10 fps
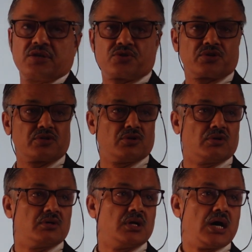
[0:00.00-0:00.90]
you should
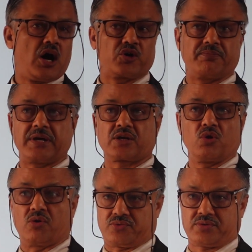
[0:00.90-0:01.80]
know how to make
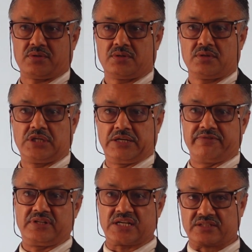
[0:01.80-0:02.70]
notes.
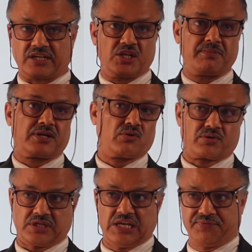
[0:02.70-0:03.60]
Even yesterday you made
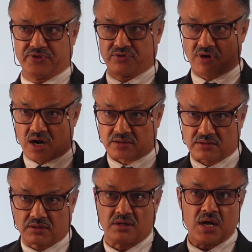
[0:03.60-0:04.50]
notes. If you do not
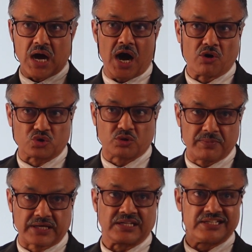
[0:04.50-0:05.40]
know how to
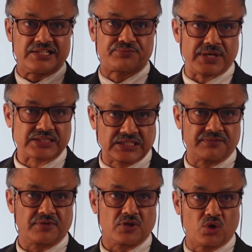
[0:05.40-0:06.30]
make effective
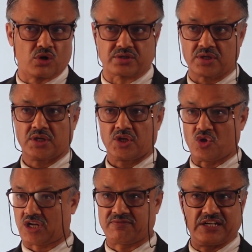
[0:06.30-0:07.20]
notes, you
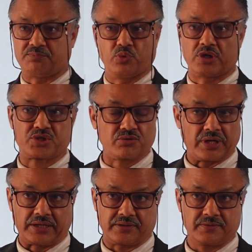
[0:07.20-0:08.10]
are a very poor student,